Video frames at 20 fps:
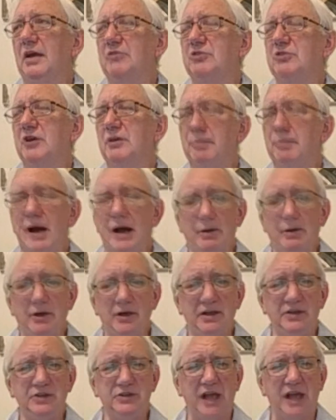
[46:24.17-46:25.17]
electric
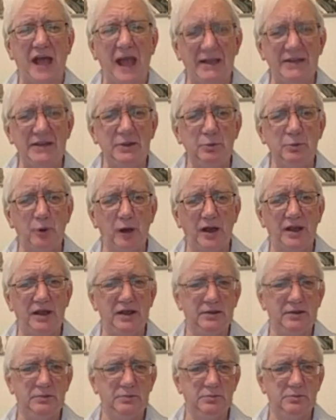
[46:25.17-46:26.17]
power is
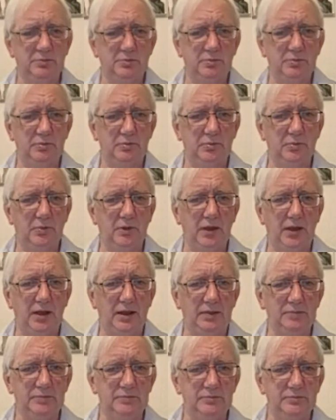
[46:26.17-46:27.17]
anyway
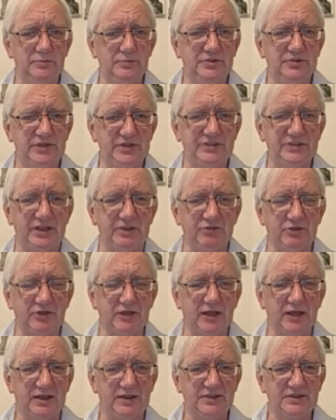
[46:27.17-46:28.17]

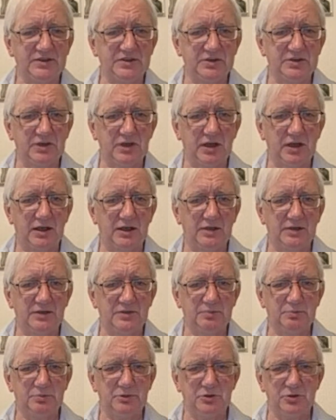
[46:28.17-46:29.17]
decentralized
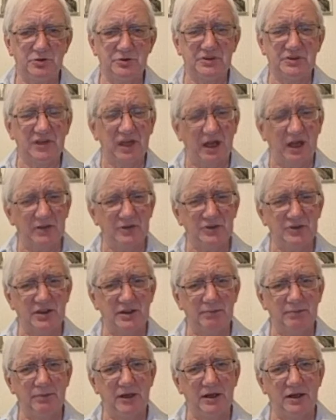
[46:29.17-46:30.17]
and produced
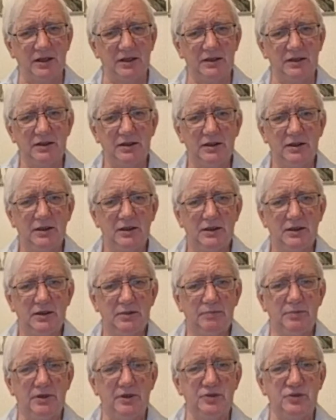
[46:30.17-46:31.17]
largely by
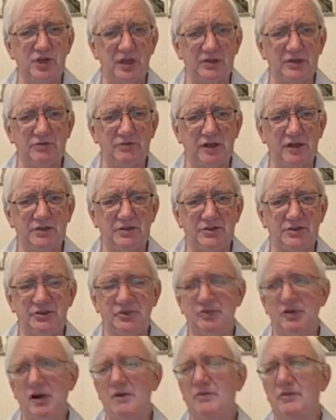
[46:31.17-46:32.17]

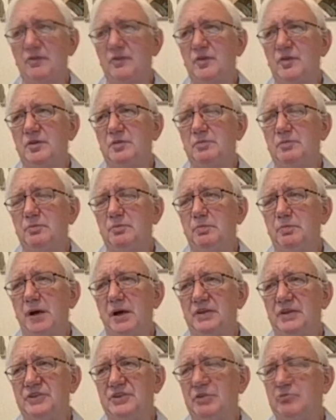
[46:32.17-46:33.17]
generators rather than
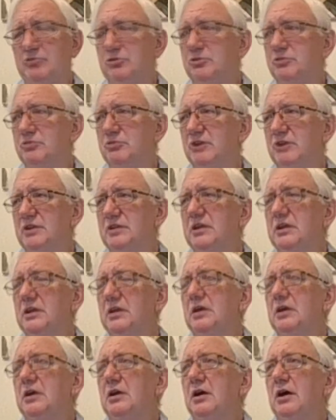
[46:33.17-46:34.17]
by a central grid.
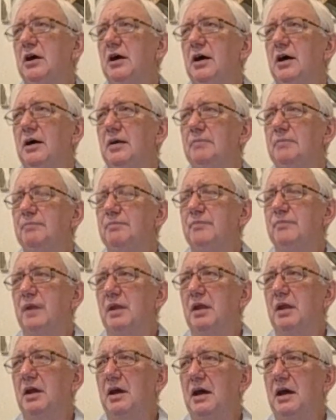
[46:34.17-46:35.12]
And